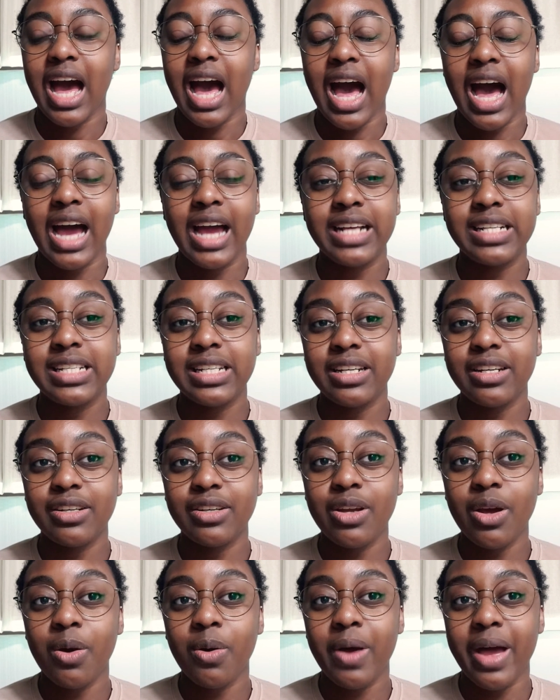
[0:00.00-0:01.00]
I didn't
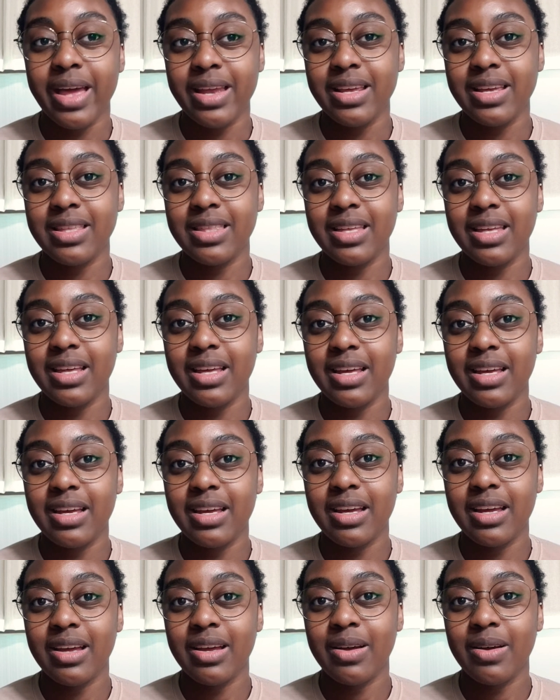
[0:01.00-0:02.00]
know
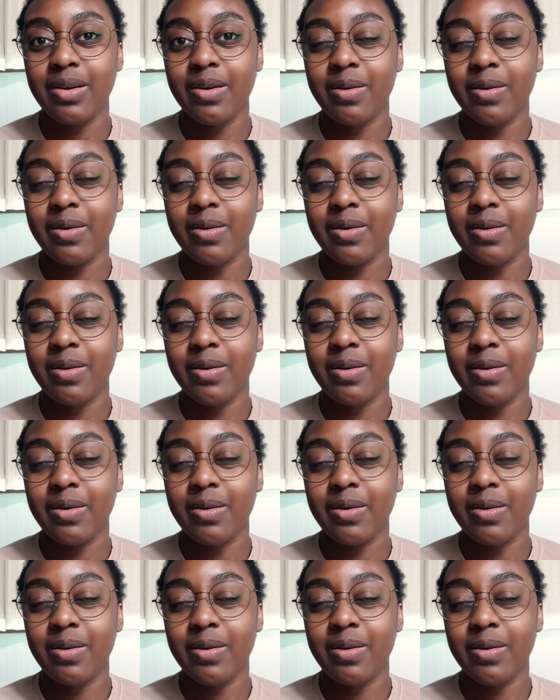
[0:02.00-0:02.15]
anything